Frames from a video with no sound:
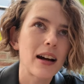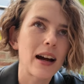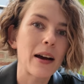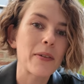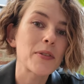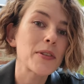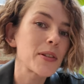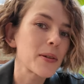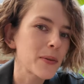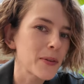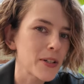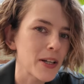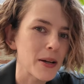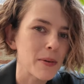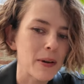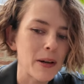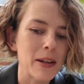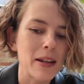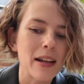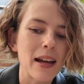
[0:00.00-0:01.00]
I have to double
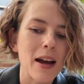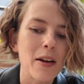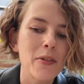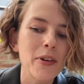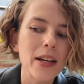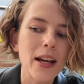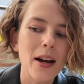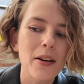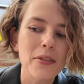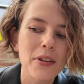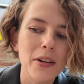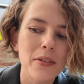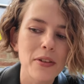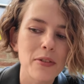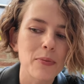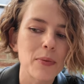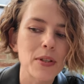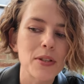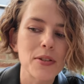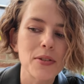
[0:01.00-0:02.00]
check, but I think every cafe
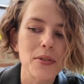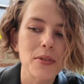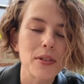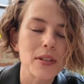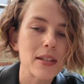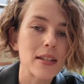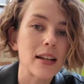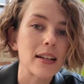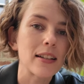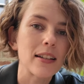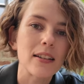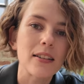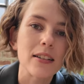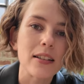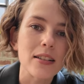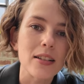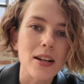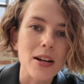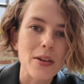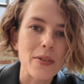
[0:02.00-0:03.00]
we've been to is
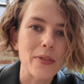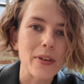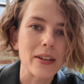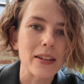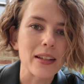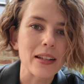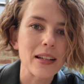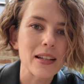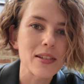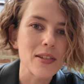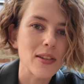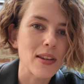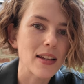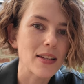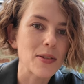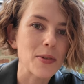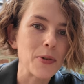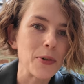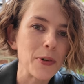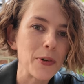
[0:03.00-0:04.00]
technically dog friendly, so
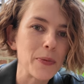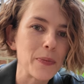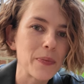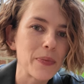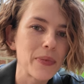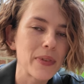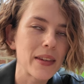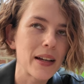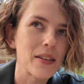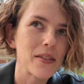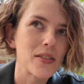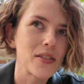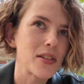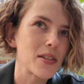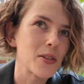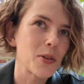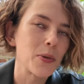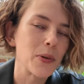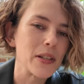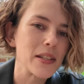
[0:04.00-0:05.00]
that's cool. That was
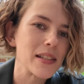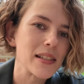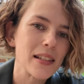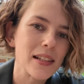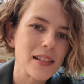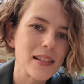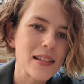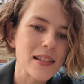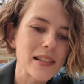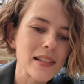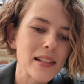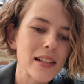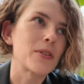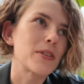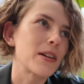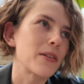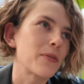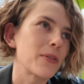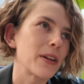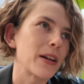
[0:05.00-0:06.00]
just coincidence. We're
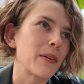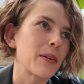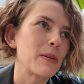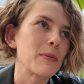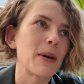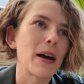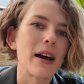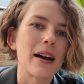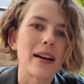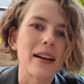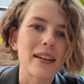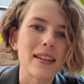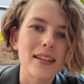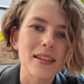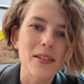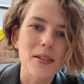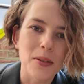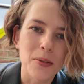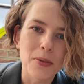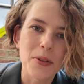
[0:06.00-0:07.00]
definitely coming back. I
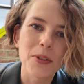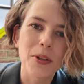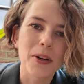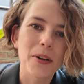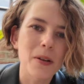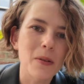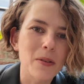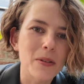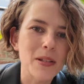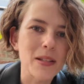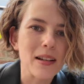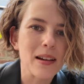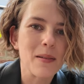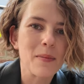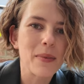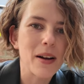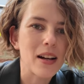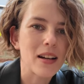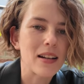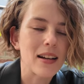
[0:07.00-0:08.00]
think Simlin already wants to
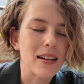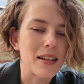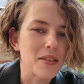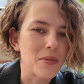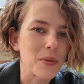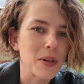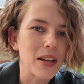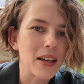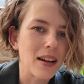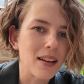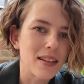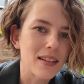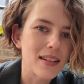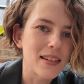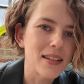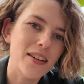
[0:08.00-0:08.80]
come back next weekend.